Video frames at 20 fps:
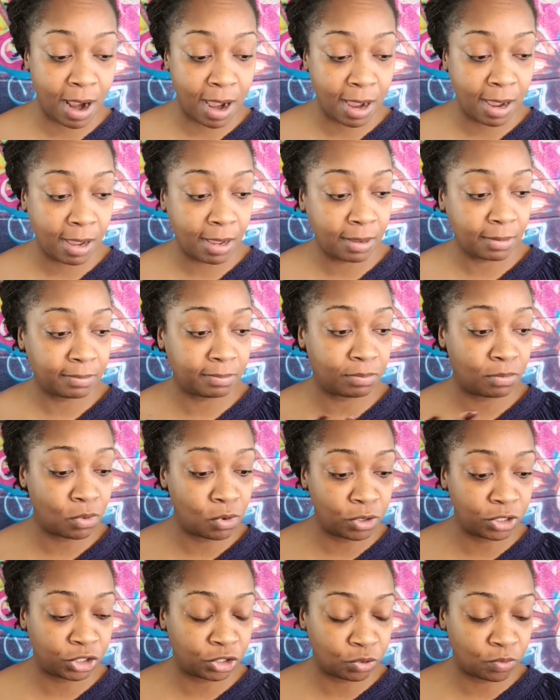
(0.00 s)
primed,
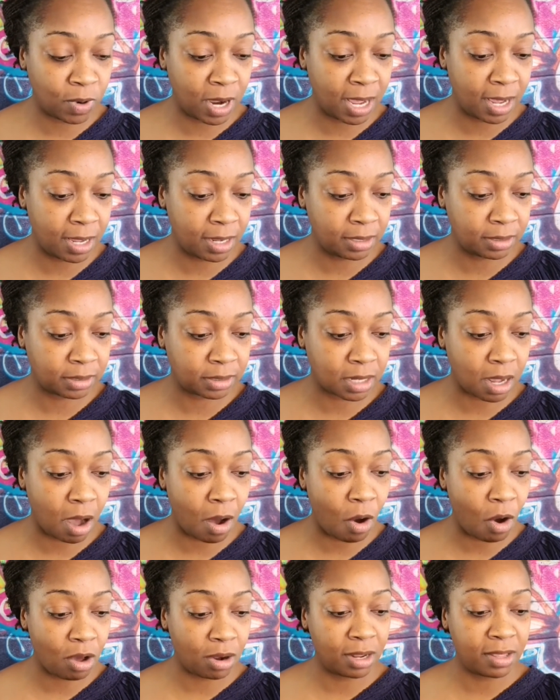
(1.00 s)
moisturized,
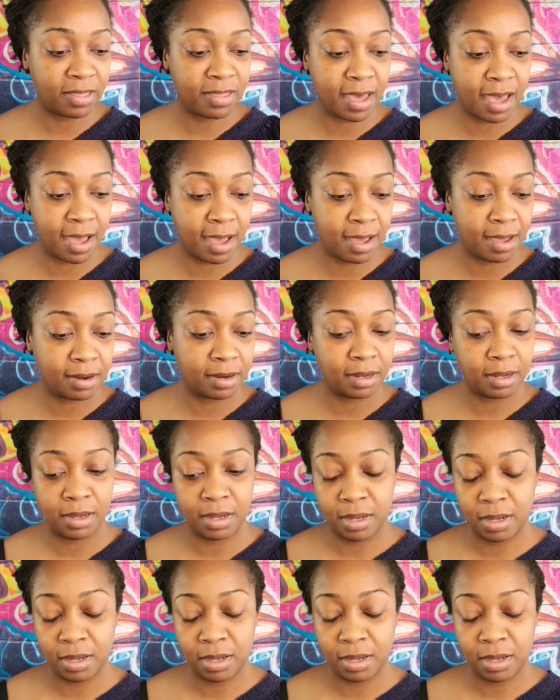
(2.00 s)
all of that.